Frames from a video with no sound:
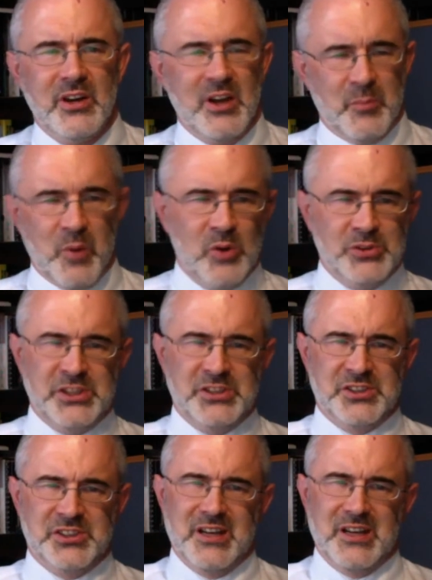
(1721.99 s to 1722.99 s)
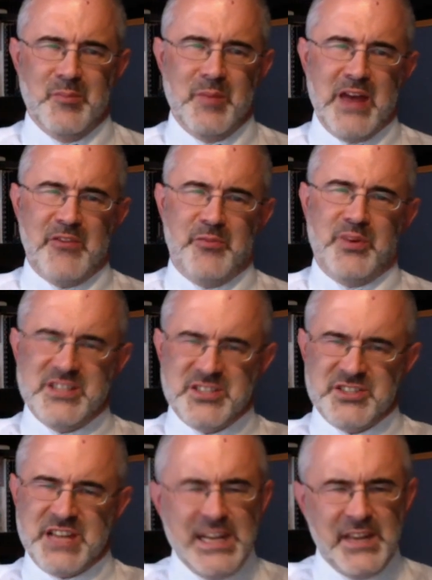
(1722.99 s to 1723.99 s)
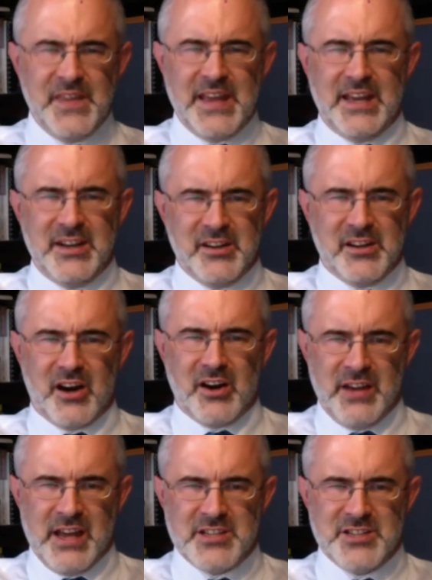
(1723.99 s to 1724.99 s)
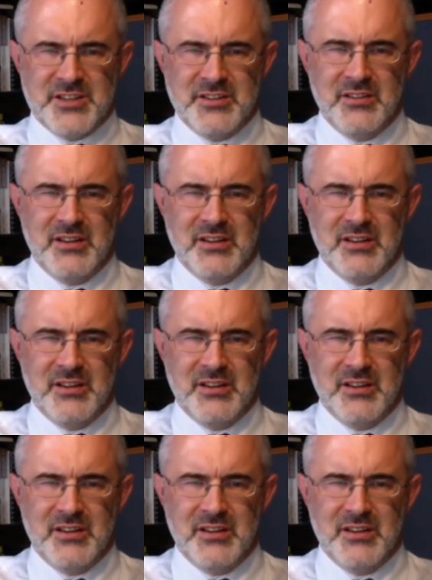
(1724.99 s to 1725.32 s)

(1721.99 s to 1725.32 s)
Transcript: Moses may have preceded the incarnation,